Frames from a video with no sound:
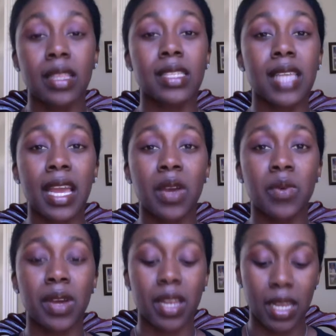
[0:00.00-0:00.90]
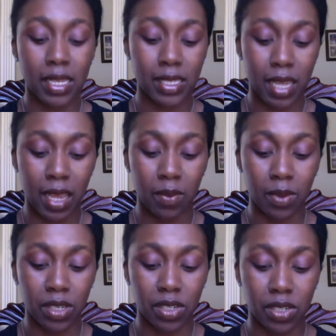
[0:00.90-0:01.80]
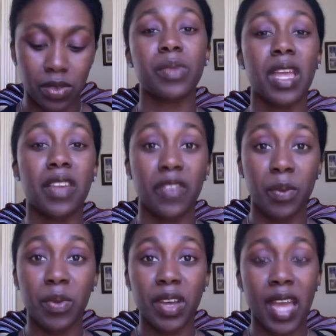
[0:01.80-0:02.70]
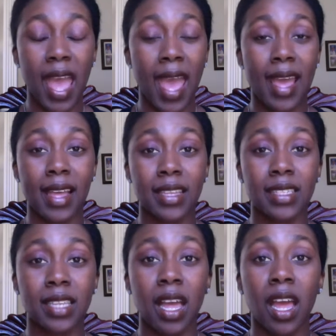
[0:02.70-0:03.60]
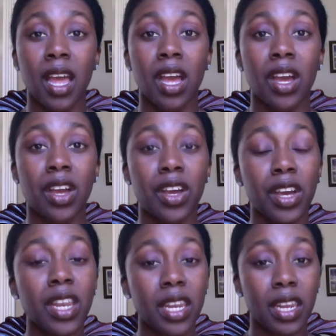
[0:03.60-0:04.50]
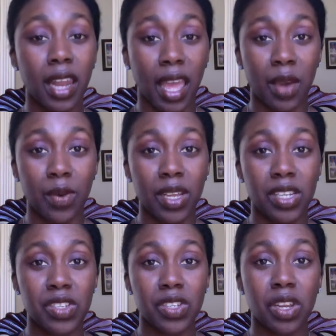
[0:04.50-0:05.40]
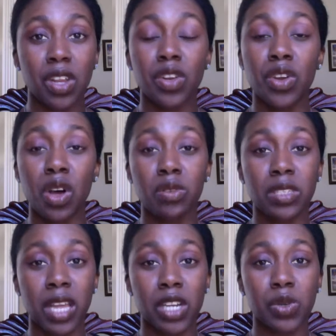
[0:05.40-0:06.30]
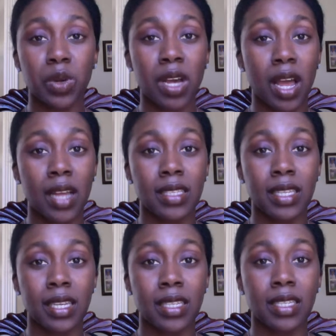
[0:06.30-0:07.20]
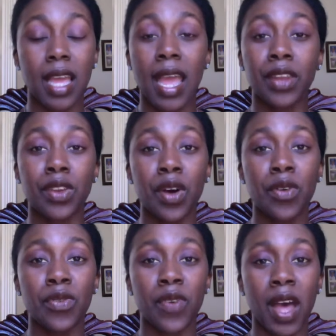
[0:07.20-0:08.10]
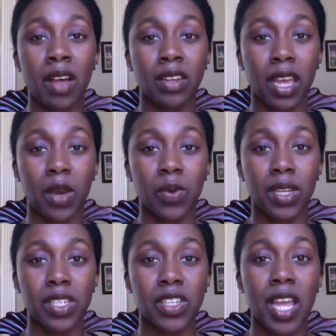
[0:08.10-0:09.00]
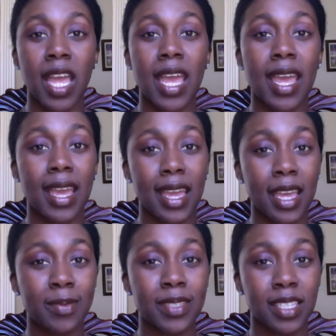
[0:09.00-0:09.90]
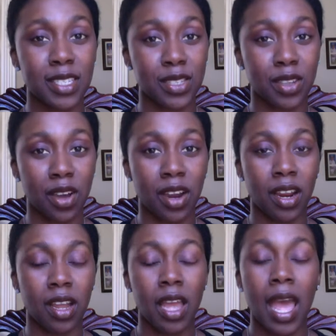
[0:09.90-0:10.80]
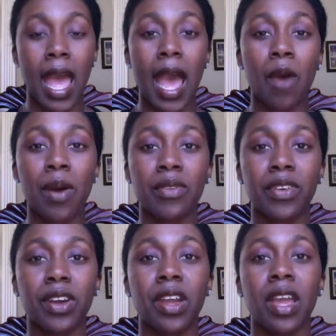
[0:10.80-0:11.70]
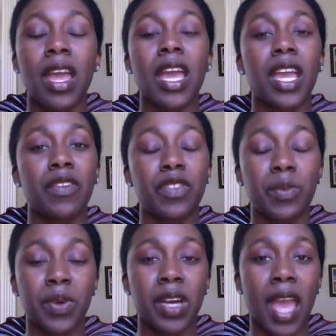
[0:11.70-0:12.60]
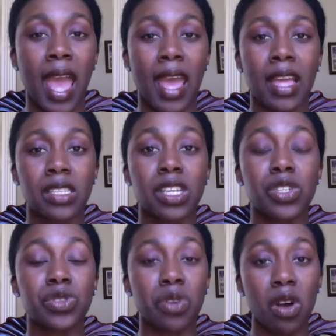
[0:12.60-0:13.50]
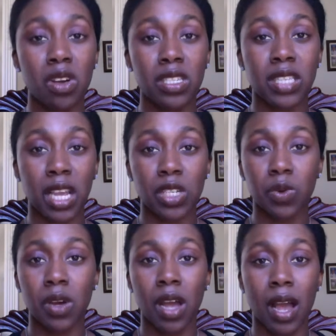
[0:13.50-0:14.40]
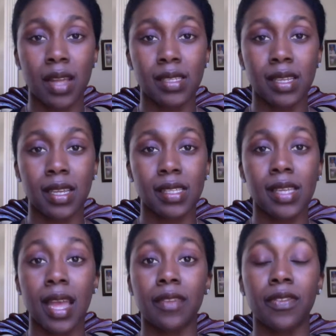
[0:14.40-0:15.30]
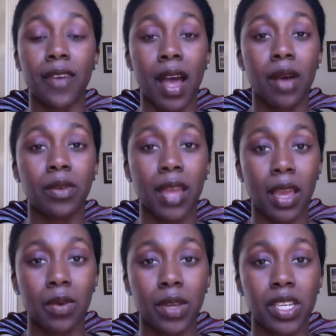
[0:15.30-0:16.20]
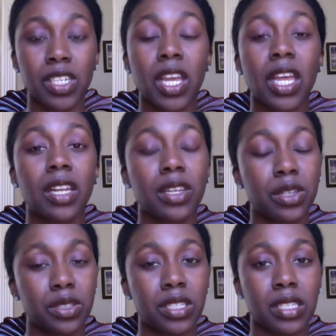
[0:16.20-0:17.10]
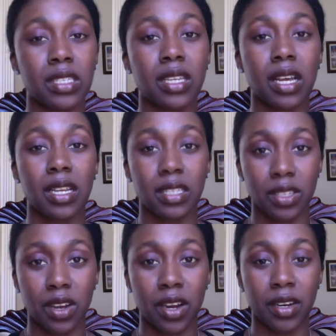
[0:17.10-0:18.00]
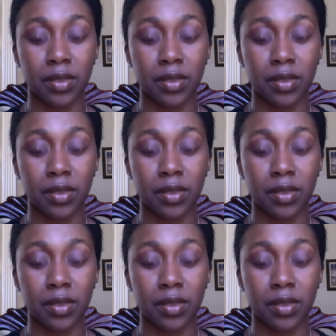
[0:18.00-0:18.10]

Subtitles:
The second one is language. If a book has good language, no sexual content, and no foul language, it keeps this star. However, if the book has strong sexual content and foul language, it loses a star.